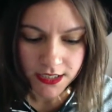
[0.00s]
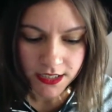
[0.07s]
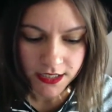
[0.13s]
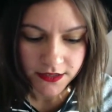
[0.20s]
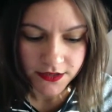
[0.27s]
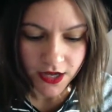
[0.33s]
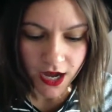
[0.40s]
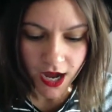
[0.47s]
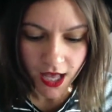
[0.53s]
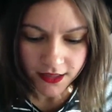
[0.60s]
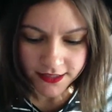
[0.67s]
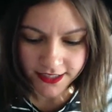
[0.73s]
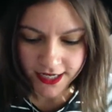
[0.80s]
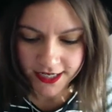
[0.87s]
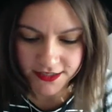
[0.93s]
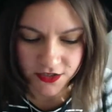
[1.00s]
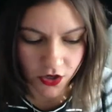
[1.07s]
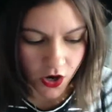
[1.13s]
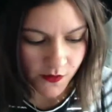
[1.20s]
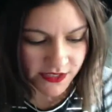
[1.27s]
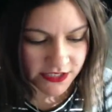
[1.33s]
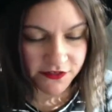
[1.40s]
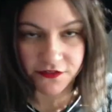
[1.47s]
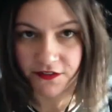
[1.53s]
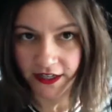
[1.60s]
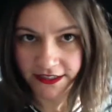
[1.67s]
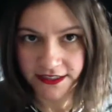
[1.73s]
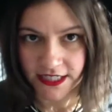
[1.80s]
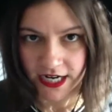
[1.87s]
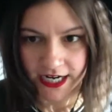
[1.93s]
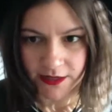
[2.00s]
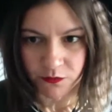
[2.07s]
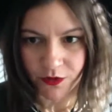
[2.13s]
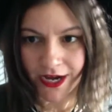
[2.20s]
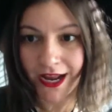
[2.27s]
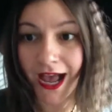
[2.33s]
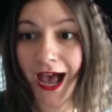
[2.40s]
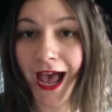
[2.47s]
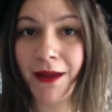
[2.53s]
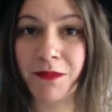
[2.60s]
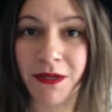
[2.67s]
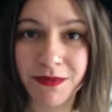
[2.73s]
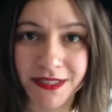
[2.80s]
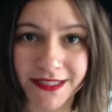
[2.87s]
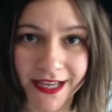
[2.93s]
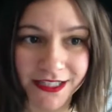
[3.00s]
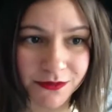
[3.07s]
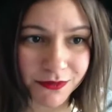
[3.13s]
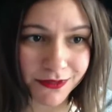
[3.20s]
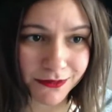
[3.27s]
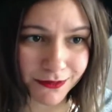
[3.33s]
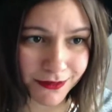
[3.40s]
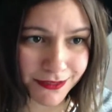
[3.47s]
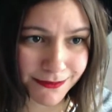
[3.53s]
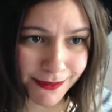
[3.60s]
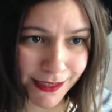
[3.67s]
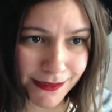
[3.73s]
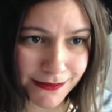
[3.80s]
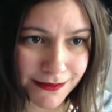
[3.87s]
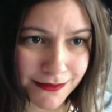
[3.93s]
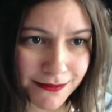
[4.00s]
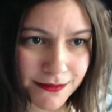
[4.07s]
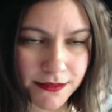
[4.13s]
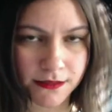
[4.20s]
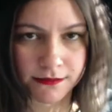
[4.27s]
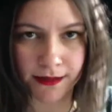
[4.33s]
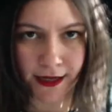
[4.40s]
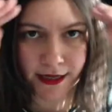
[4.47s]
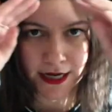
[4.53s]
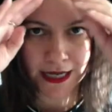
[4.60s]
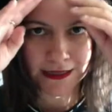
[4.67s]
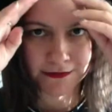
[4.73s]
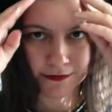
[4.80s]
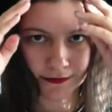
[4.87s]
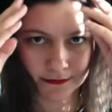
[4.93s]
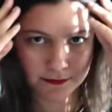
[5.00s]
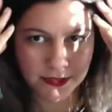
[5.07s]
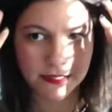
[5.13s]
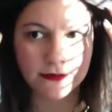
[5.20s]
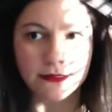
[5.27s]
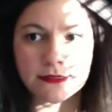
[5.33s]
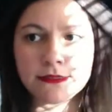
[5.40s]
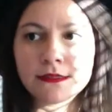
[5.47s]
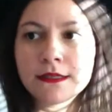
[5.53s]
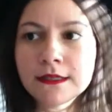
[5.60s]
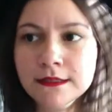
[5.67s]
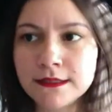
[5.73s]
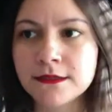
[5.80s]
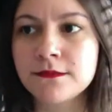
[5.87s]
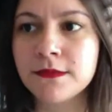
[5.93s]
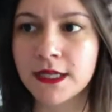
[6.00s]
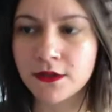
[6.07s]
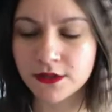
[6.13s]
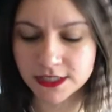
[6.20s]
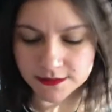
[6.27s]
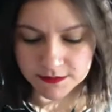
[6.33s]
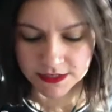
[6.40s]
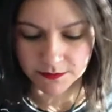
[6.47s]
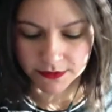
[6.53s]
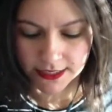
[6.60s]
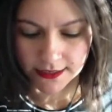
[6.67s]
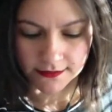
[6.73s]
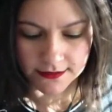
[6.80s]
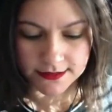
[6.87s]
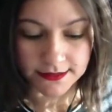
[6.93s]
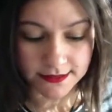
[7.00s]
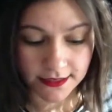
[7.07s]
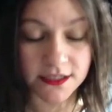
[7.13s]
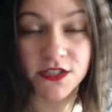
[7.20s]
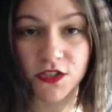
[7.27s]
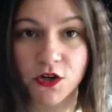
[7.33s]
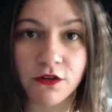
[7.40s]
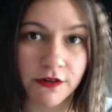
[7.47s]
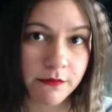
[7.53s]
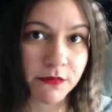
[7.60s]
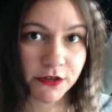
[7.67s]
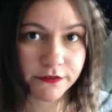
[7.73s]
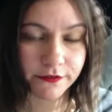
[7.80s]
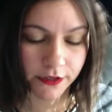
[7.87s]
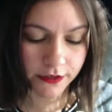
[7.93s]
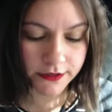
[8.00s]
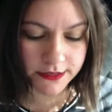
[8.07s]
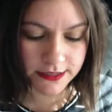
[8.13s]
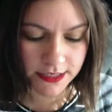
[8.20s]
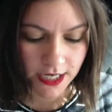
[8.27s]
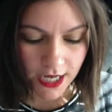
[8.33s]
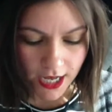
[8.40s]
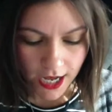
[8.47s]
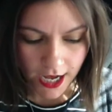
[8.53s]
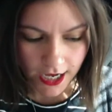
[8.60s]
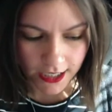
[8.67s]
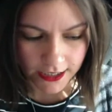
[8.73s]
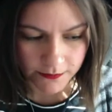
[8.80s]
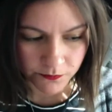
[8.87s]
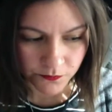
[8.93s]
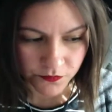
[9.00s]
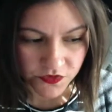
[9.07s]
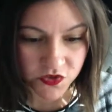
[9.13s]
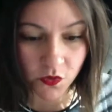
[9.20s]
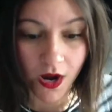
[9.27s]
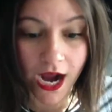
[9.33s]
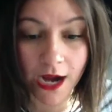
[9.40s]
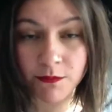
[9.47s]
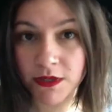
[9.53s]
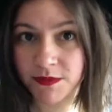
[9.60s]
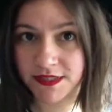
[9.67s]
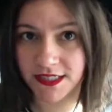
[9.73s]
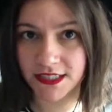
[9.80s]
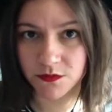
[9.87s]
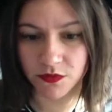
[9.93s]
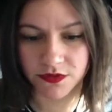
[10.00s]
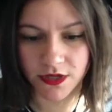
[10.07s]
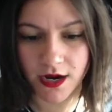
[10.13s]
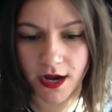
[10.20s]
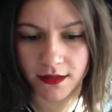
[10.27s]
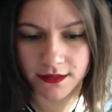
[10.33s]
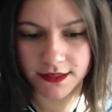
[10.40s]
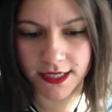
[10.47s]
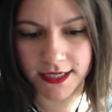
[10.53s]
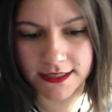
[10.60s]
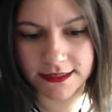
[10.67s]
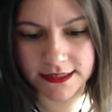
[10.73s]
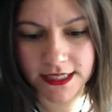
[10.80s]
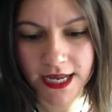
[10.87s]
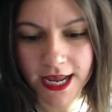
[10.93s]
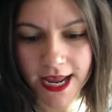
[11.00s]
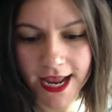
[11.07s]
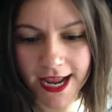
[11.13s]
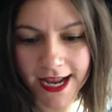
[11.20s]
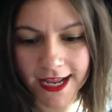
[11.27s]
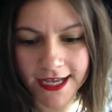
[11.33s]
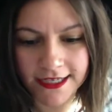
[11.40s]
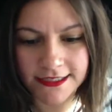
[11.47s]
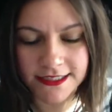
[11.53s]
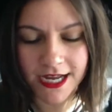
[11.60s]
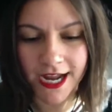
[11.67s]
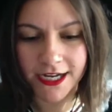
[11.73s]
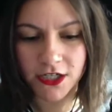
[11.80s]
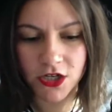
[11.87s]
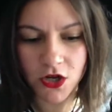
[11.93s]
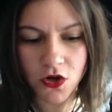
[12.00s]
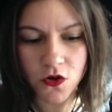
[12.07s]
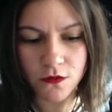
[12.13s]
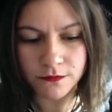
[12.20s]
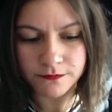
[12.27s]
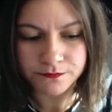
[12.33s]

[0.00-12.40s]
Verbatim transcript: the holidays are always a fun time, right? I'm obsessed with Christmas. So, like, I've been listening to my Christmas playlist since November 1st. Um, so, I'm obsessed with the holidays. And I know,